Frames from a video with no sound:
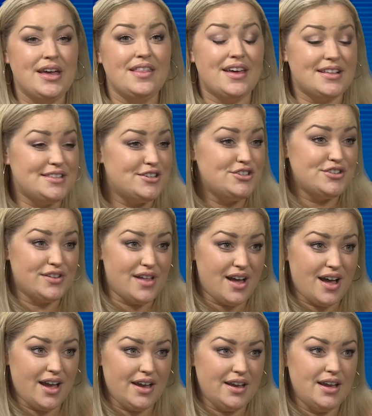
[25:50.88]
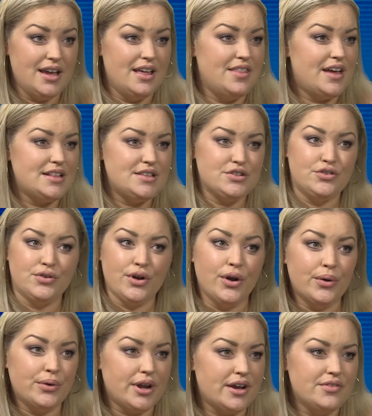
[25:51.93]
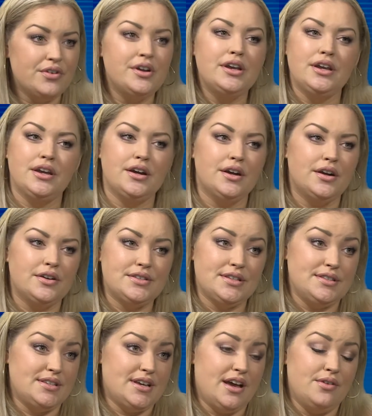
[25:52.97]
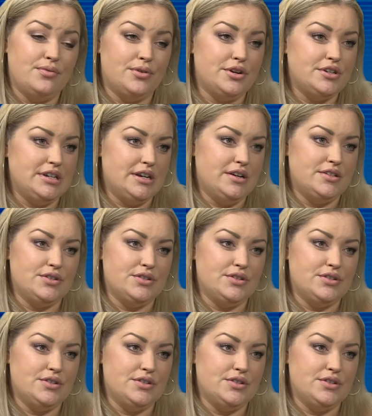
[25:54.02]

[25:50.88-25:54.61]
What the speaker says: That's in July. That's grown every year since I've worked here.